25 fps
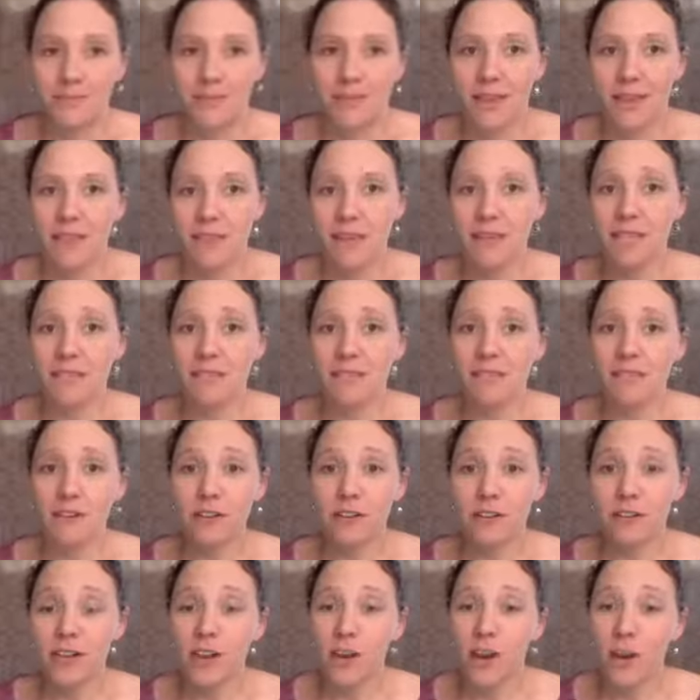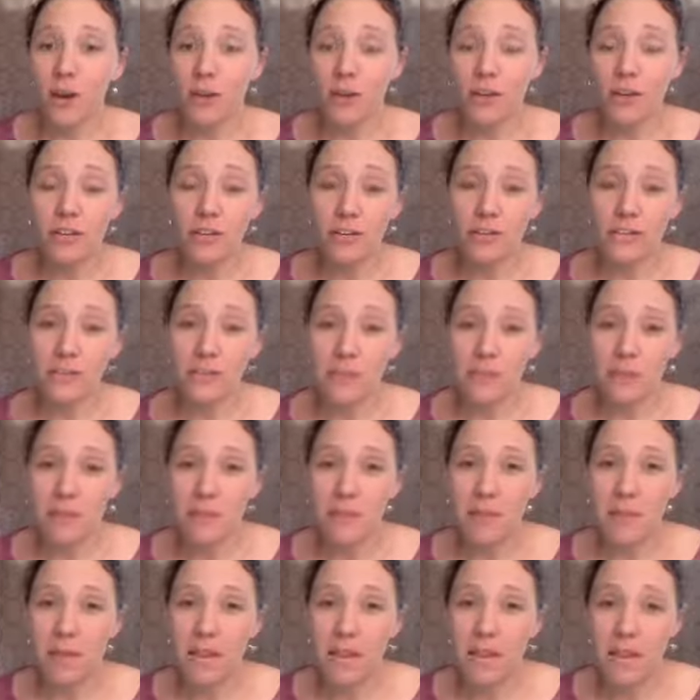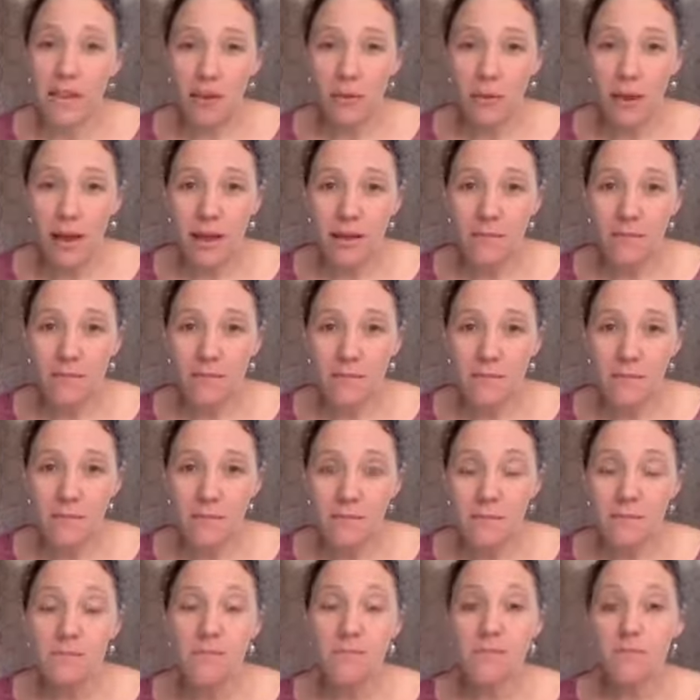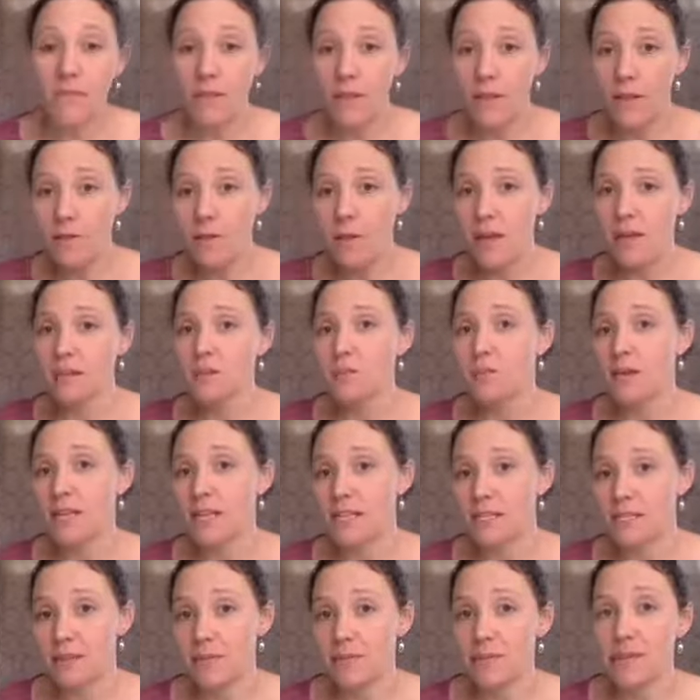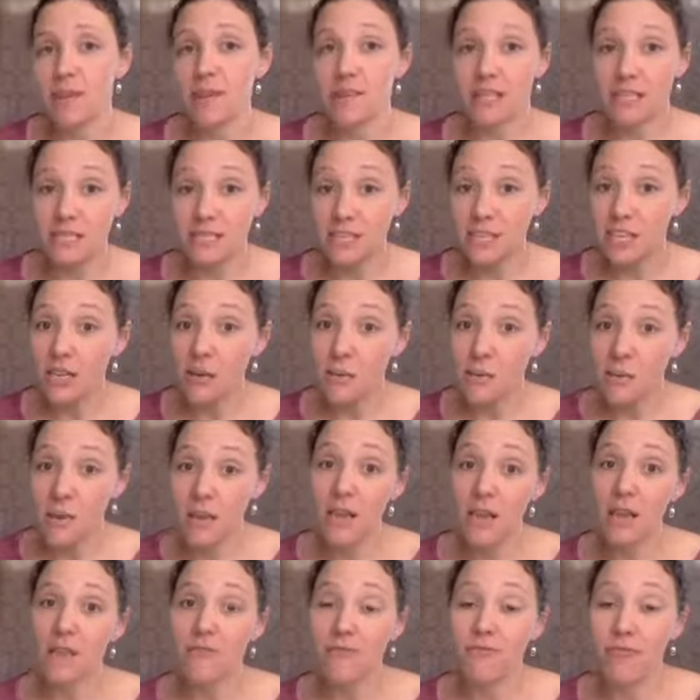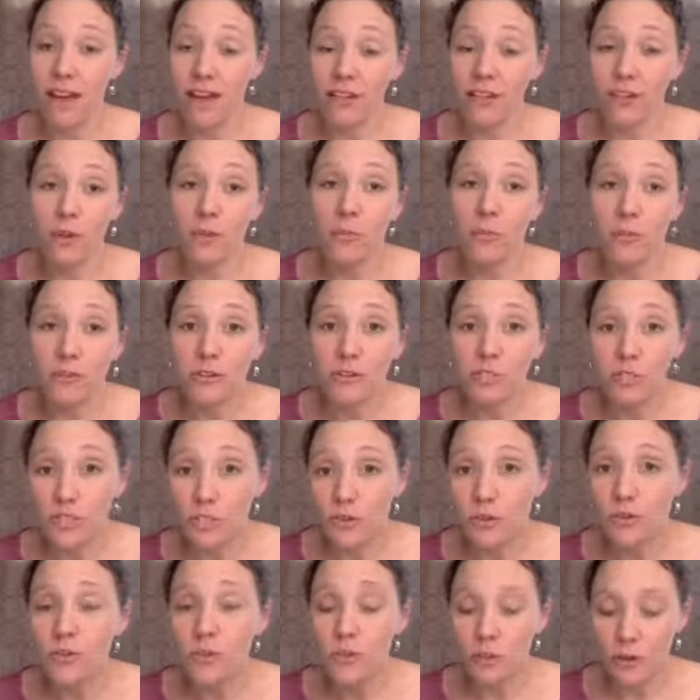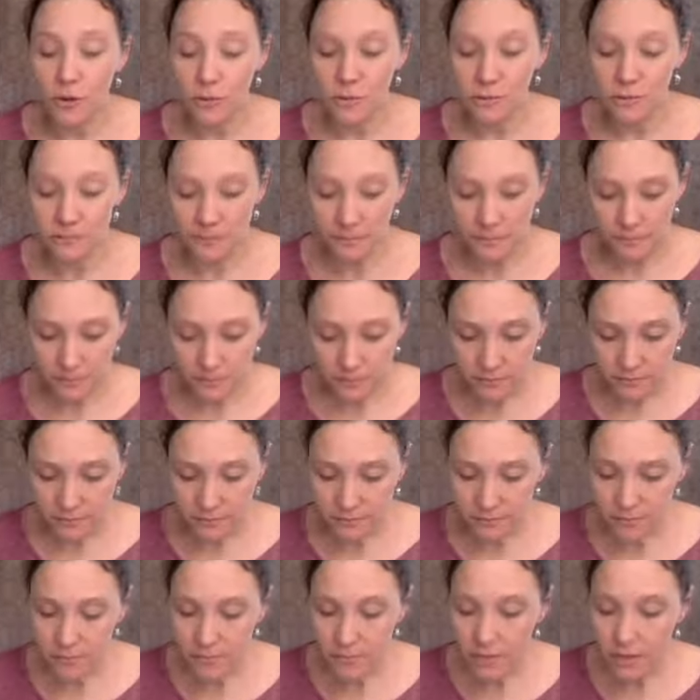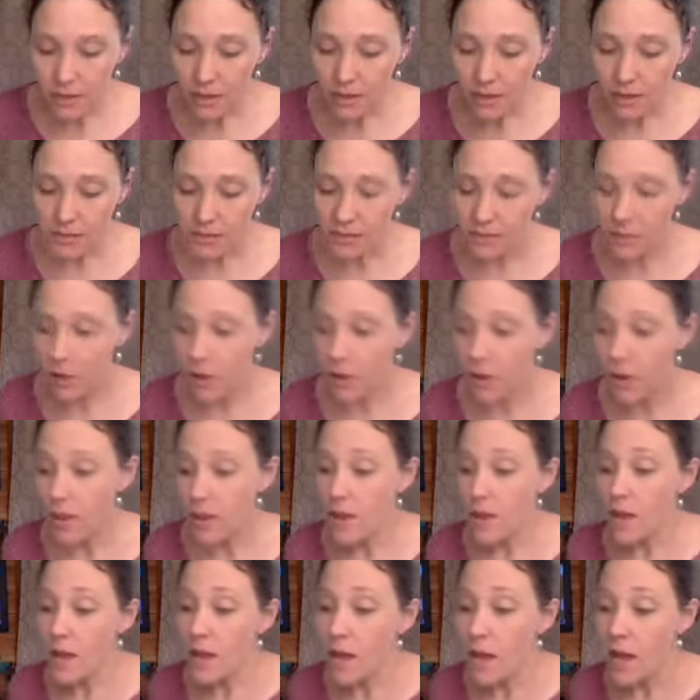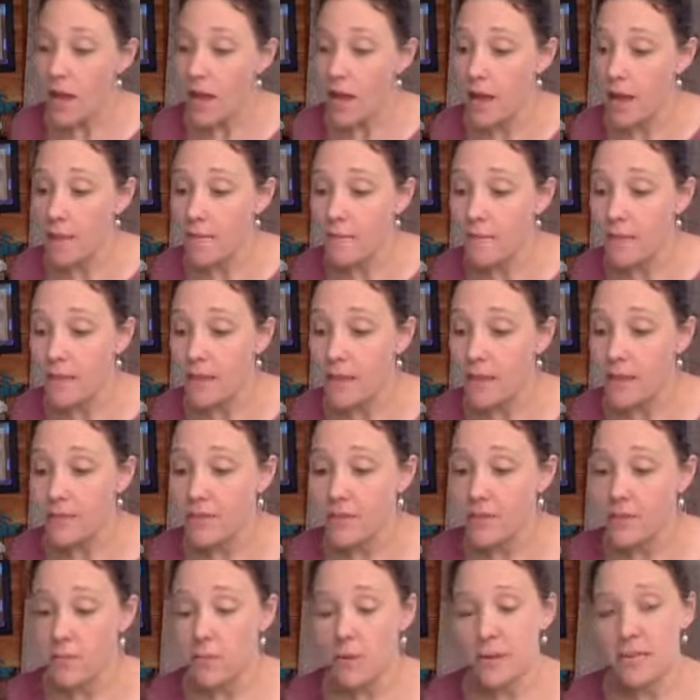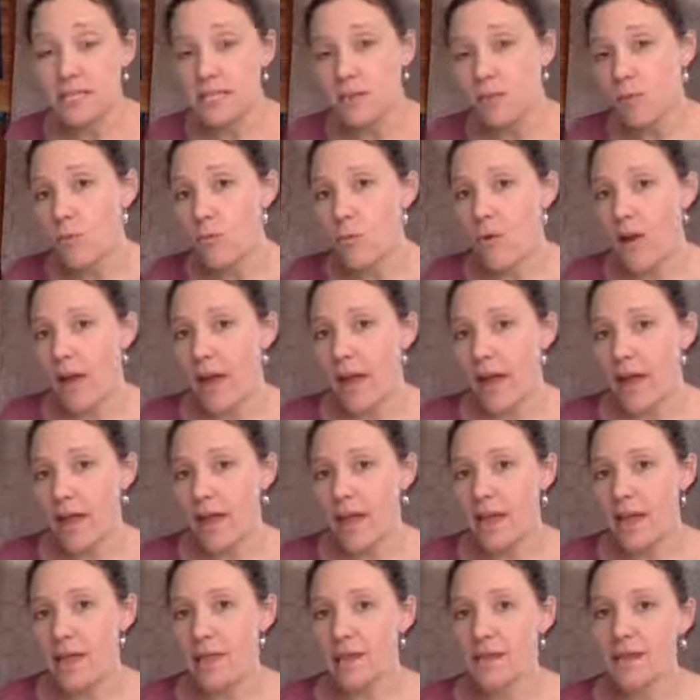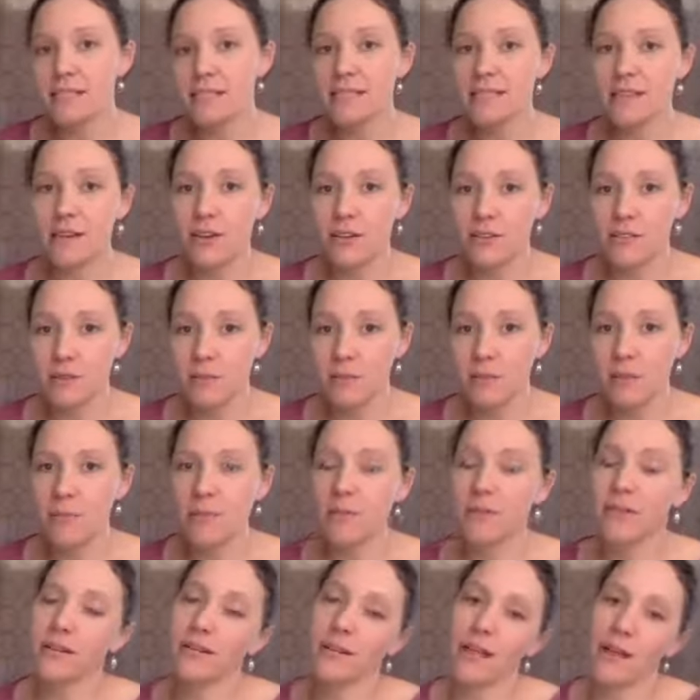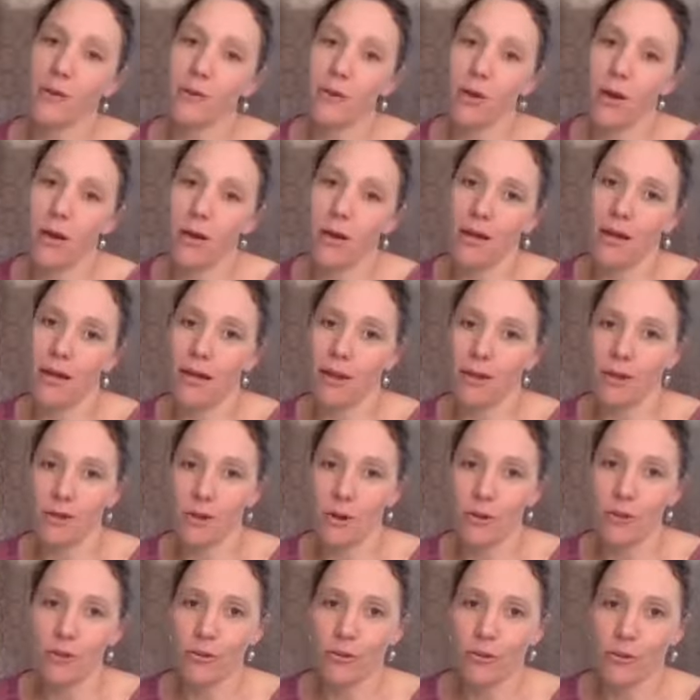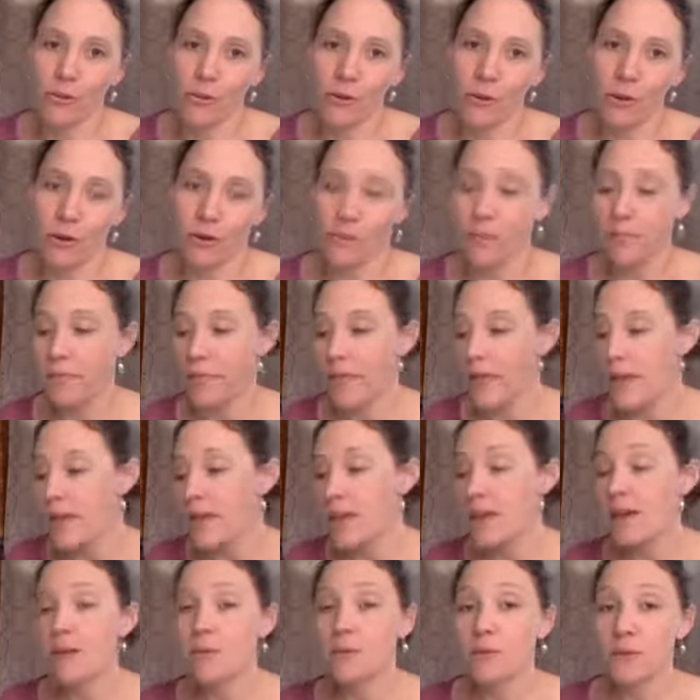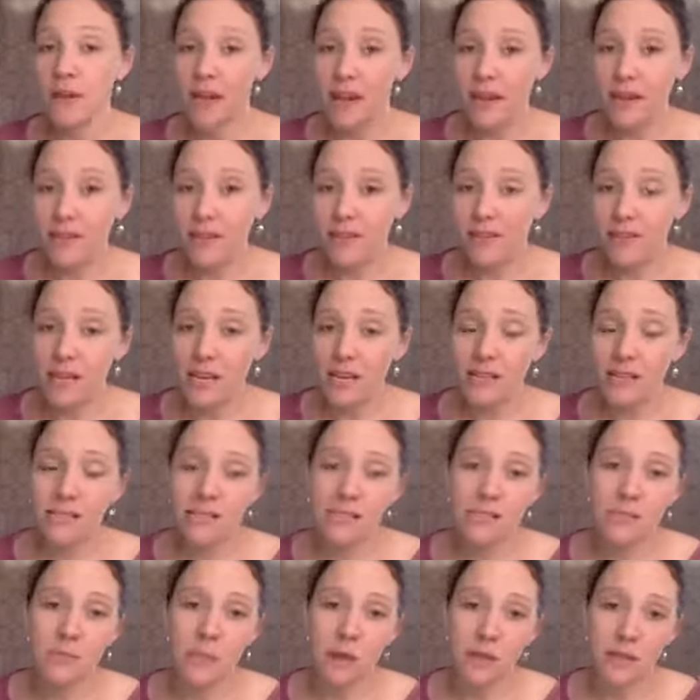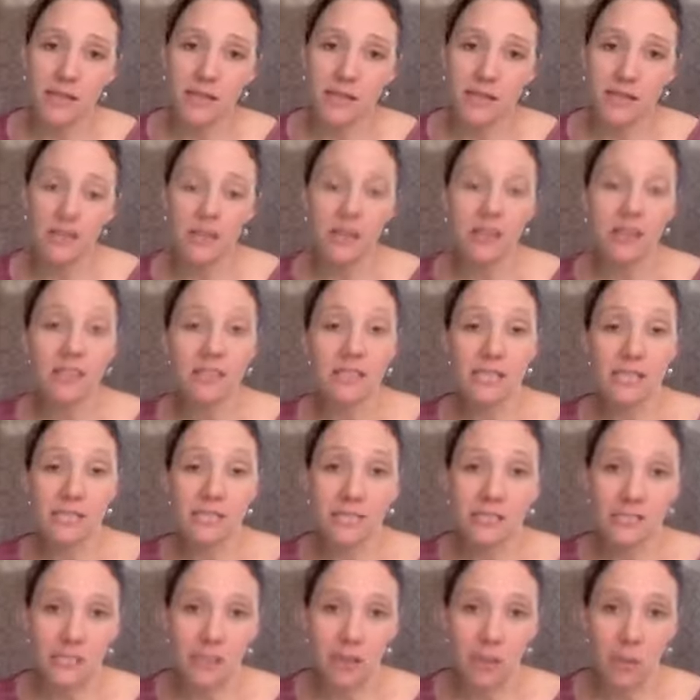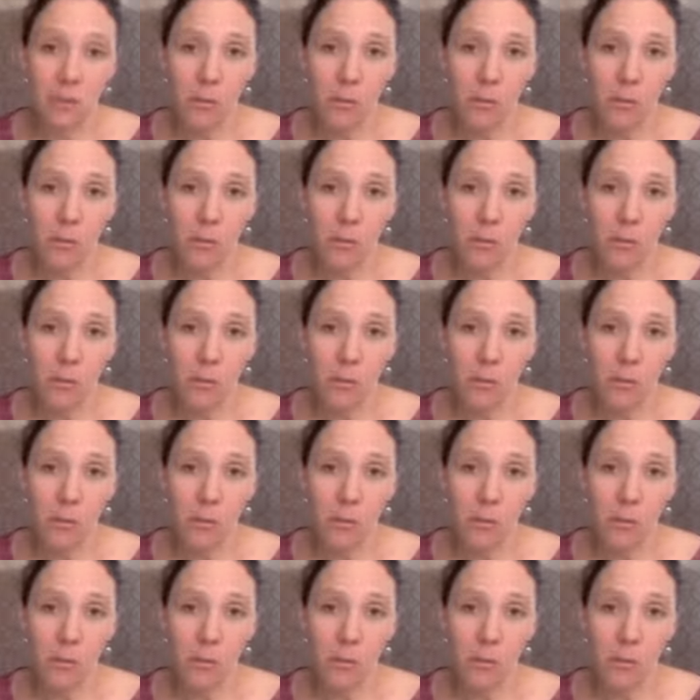Because if you're going to go and you're going to spend the money anyway, you may as well get something that's going to be valuable to you. So the reason why, because I know some people are going to like, well, how do you know that they're pure? Well, Young Living has this process called seed to seal.